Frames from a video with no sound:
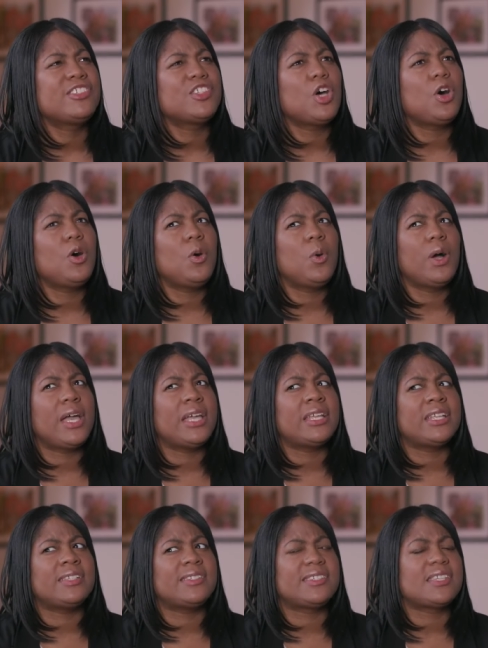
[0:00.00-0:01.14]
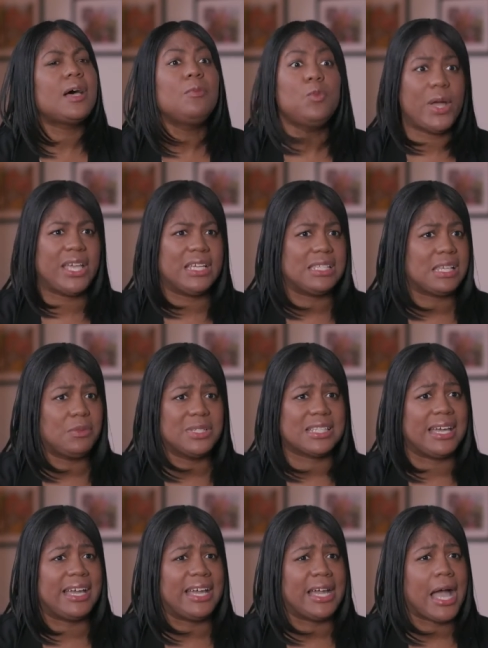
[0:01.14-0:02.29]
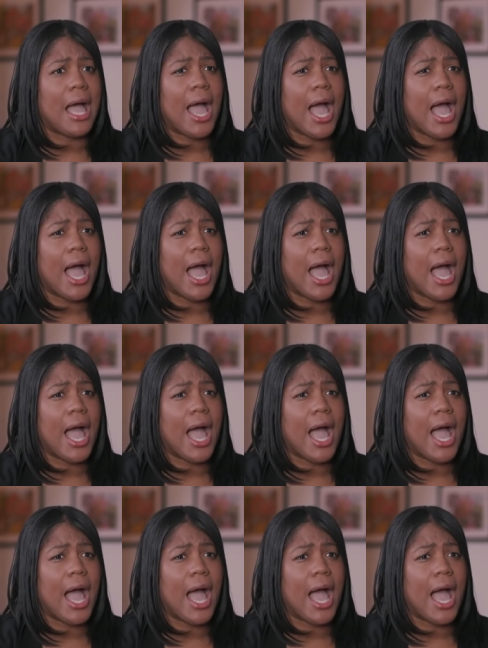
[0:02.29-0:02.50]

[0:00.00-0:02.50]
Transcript: so, in some ways, I was like,